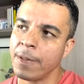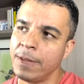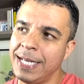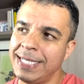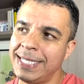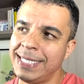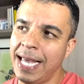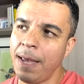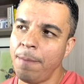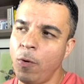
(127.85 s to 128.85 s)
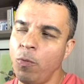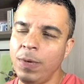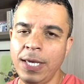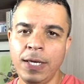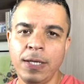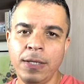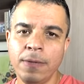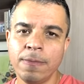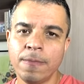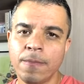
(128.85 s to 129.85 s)
the sample
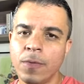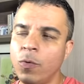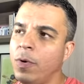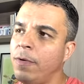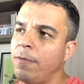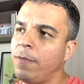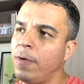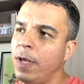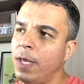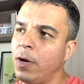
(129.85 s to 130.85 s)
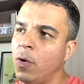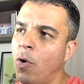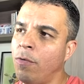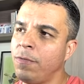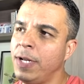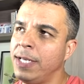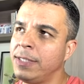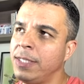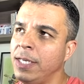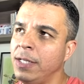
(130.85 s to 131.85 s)
mean with a
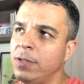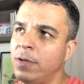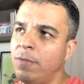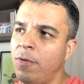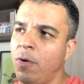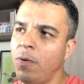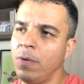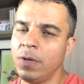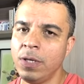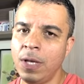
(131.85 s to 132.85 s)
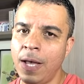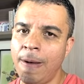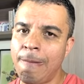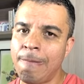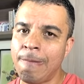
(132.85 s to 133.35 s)
confidence interval, yeah,